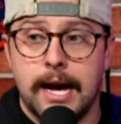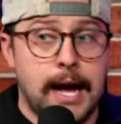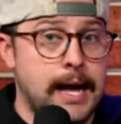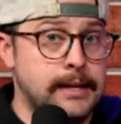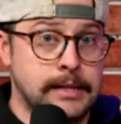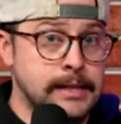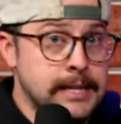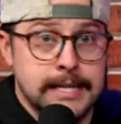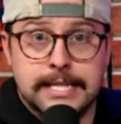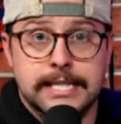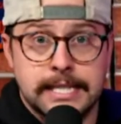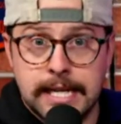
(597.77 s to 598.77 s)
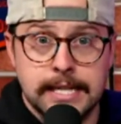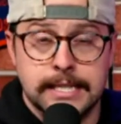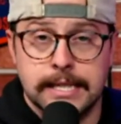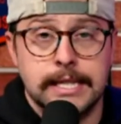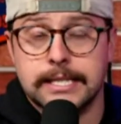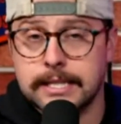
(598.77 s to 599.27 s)
this
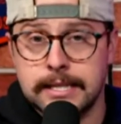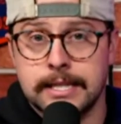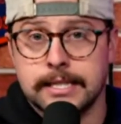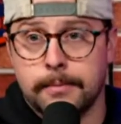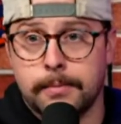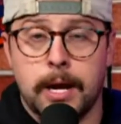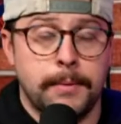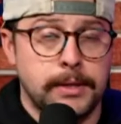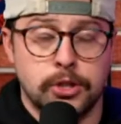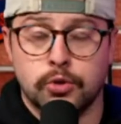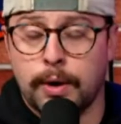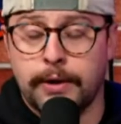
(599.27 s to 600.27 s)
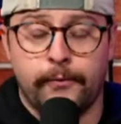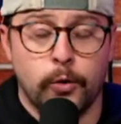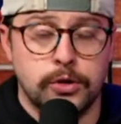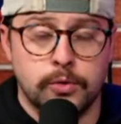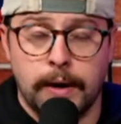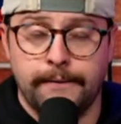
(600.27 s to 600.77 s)
season, this upcoming the
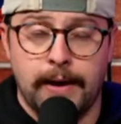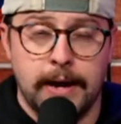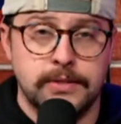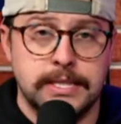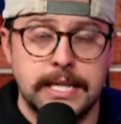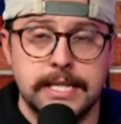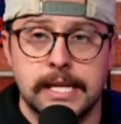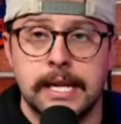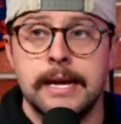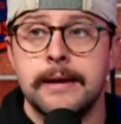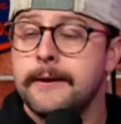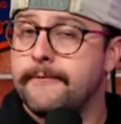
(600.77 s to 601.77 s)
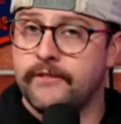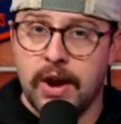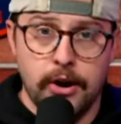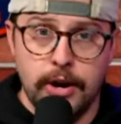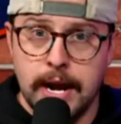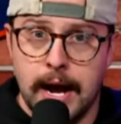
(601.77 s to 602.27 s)
24-25 season.
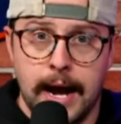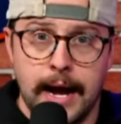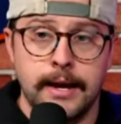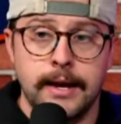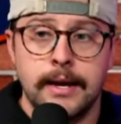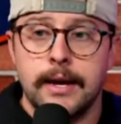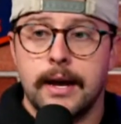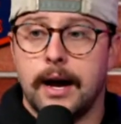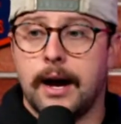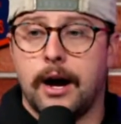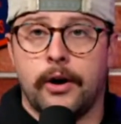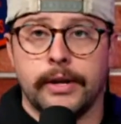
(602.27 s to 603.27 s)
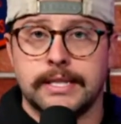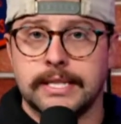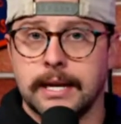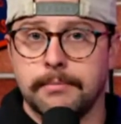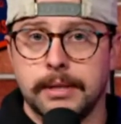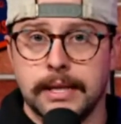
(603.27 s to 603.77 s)
Very high on
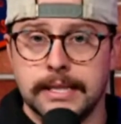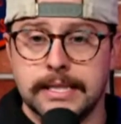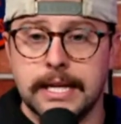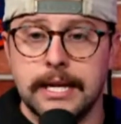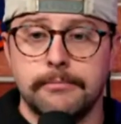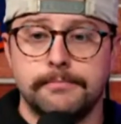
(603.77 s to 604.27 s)
Sam Malinsky.